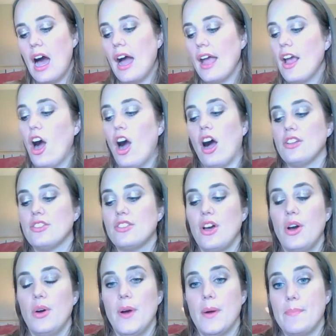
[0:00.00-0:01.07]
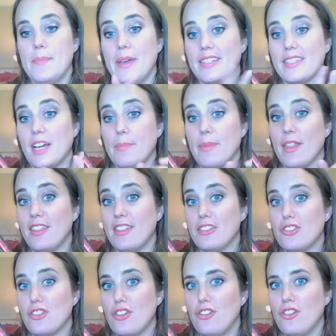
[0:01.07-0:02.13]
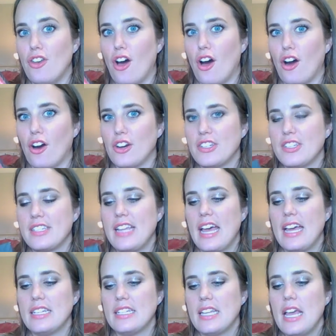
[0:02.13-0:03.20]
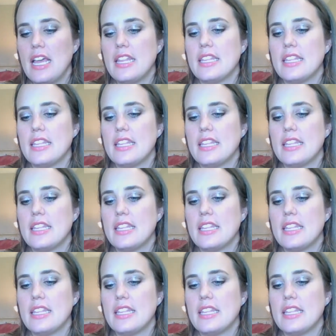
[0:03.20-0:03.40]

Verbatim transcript: I also picked up this NARS set.